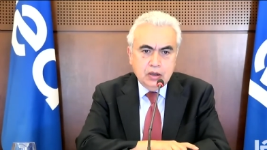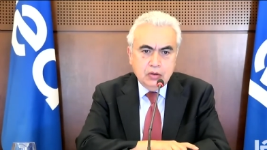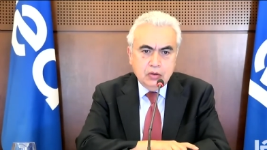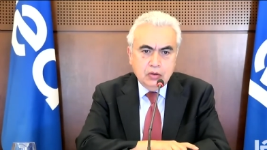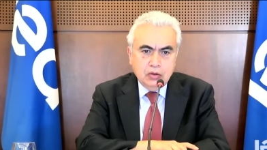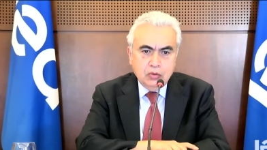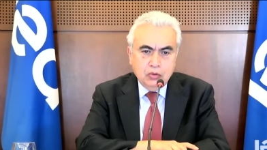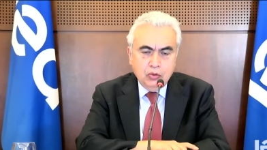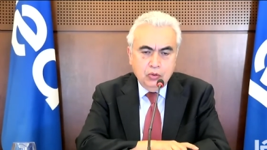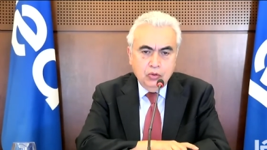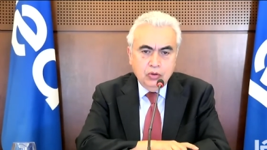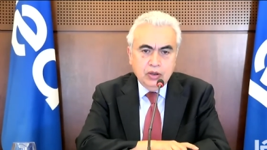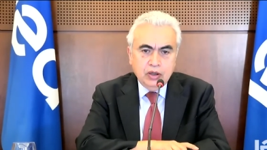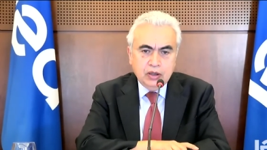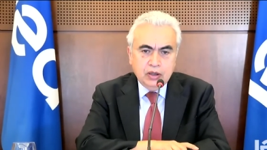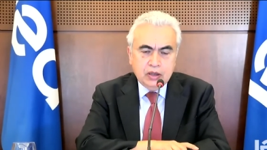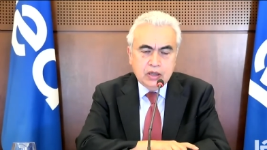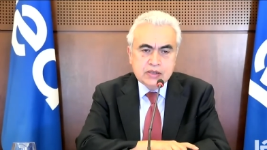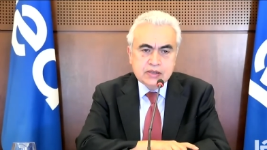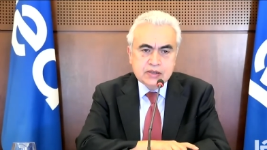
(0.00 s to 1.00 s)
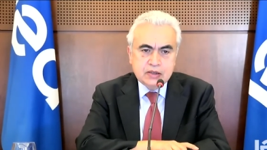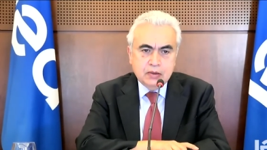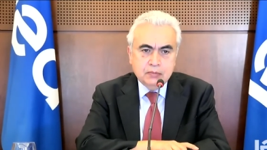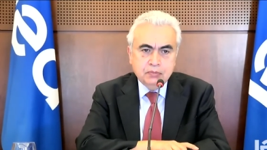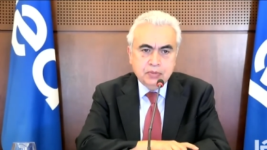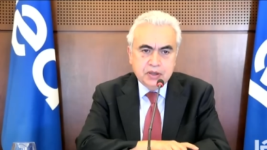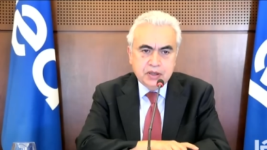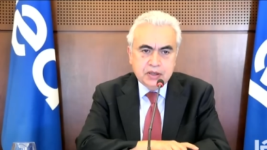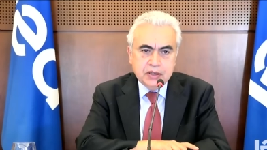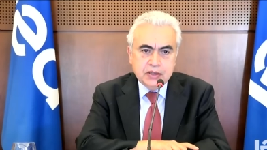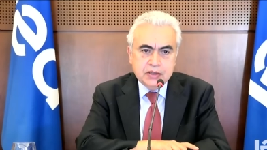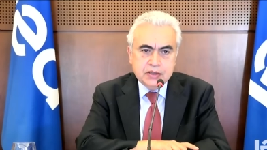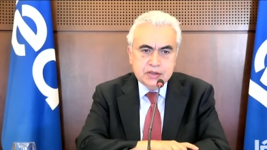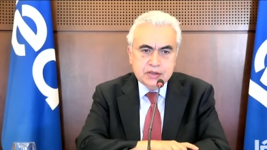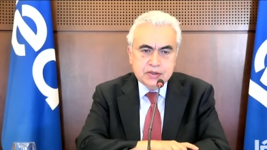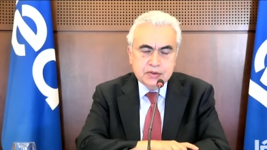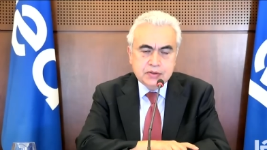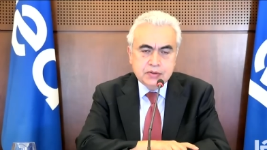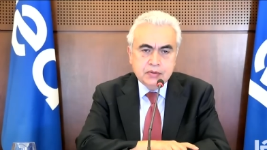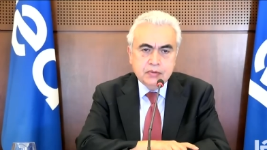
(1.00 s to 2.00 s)
oil and gas companies,
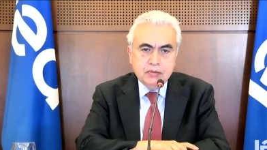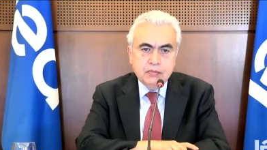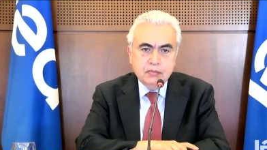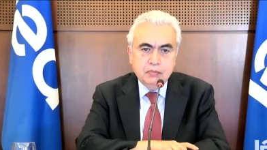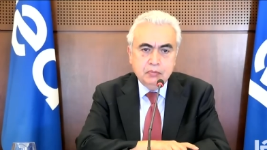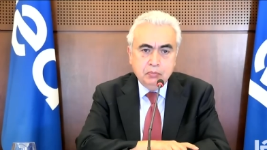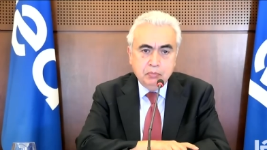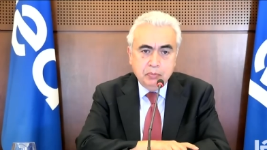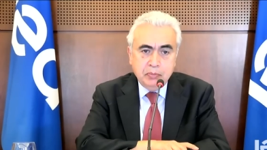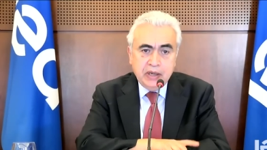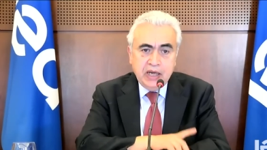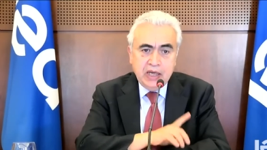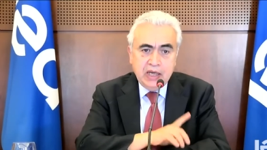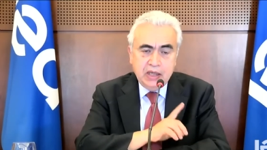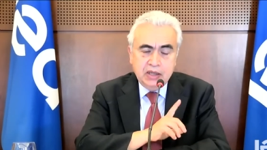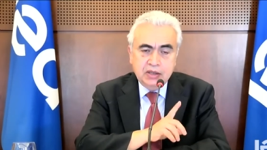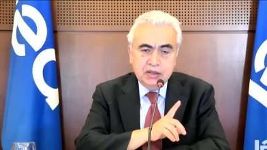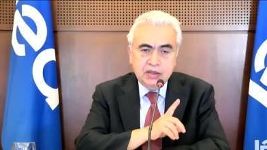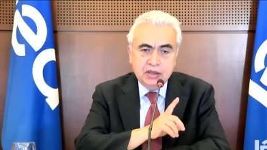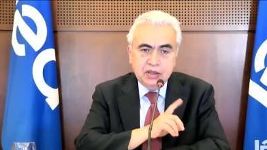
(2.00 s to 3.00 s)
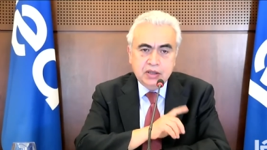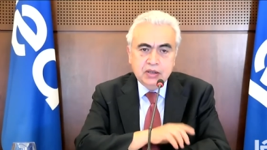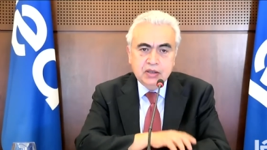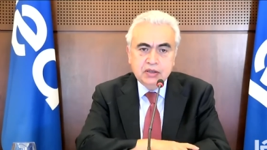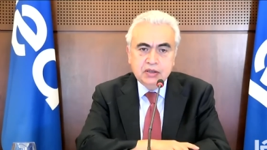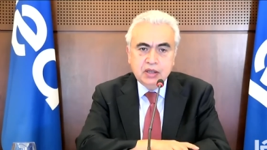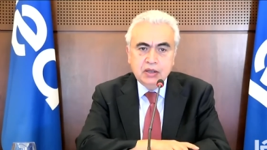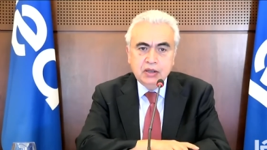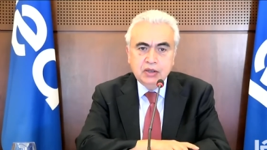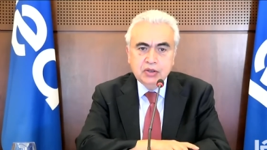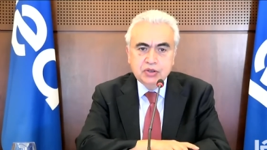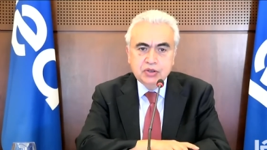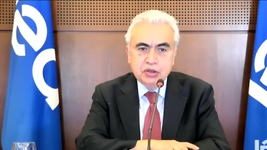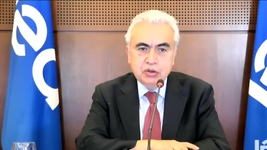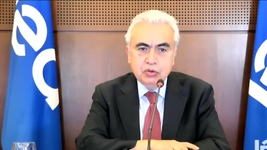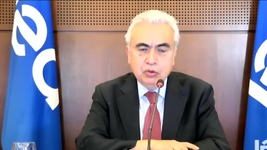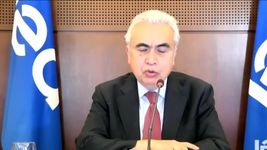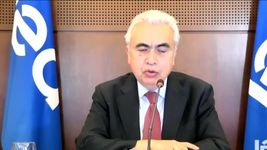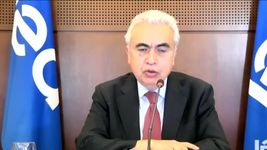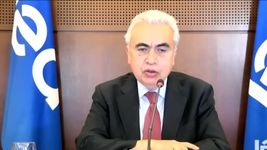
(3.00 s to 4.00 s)
mainly the international
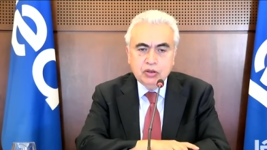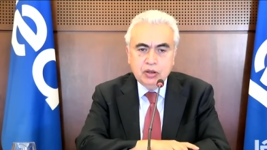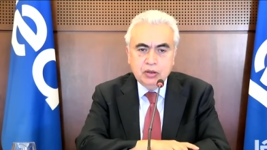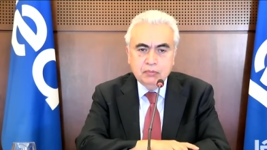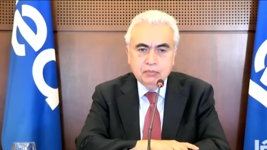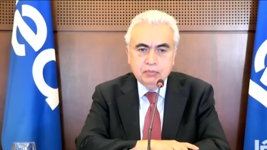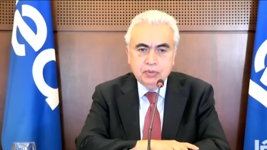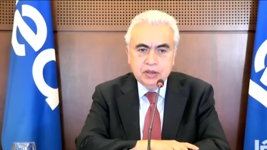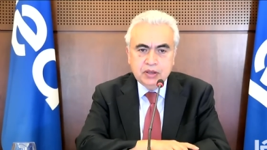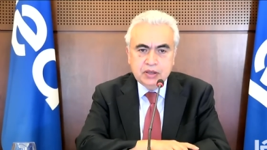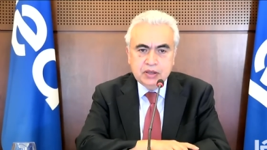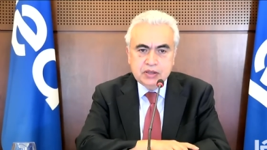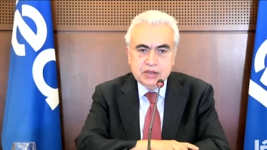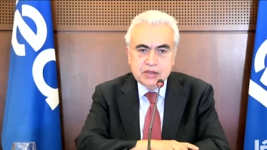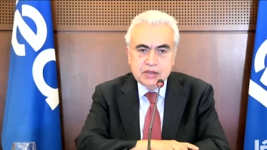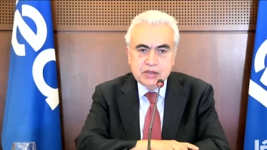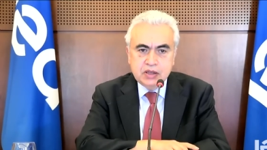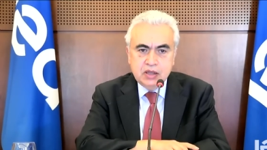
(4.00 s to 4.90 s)
oil companies,